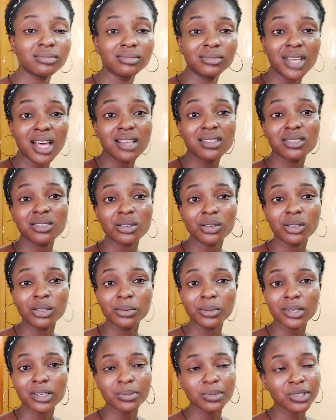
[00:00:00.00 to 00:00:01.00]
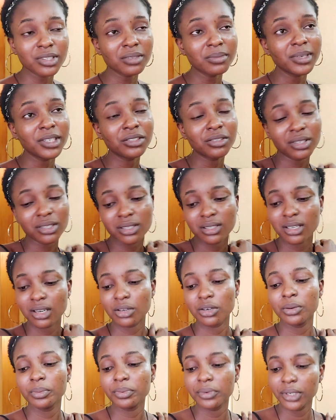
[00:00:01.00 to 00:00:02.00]
That's all, because most of my dresses are
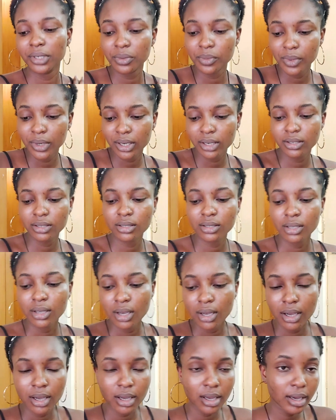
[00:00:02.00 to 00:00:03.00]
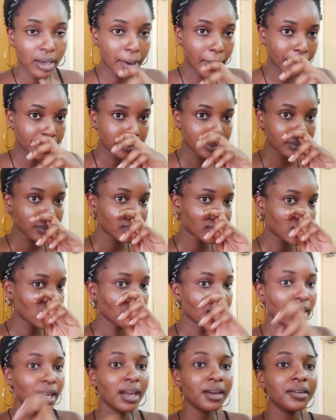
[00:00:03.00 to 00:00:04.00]
corporate wears. Yeah, so
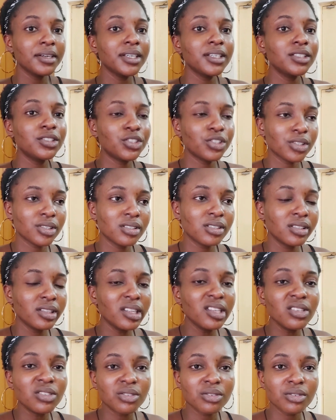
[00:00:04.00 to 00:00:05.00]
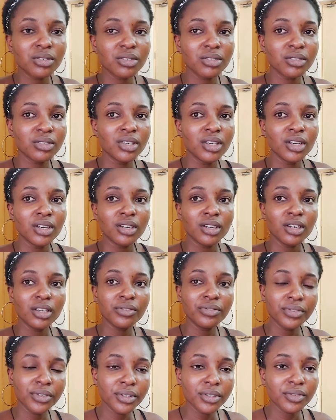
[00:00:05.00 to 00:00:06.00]
carry just little, a
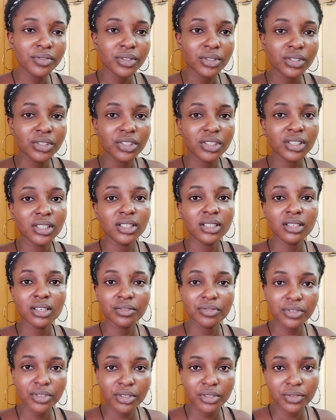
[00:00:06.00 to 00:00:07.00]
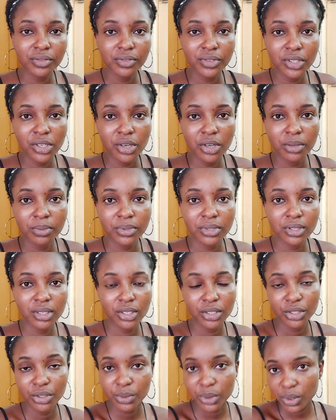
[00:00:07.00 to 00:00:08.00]
few of your jean, a few of tops that
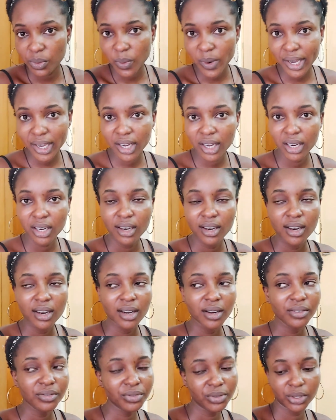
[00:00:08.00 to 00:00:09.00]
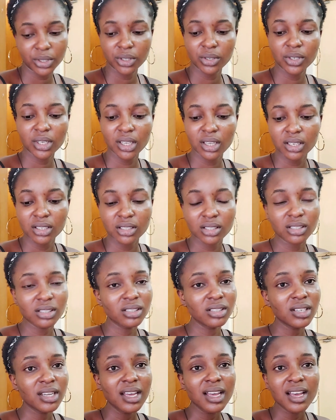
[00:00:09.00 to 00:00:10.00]
you would wear for the
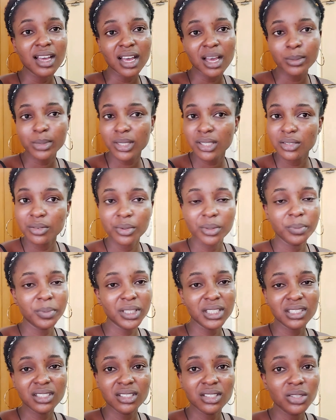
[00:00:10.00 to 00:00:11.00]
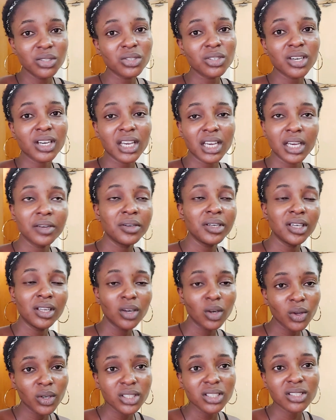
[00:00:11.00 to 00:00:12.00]
occasion. I'm still repeating it, do not carry
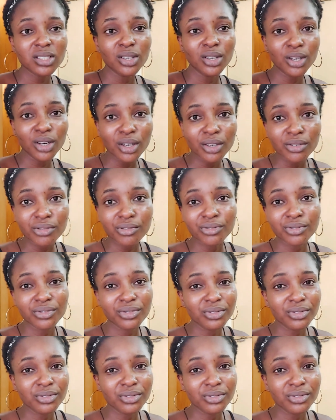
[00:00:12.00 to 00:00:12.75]
a lot of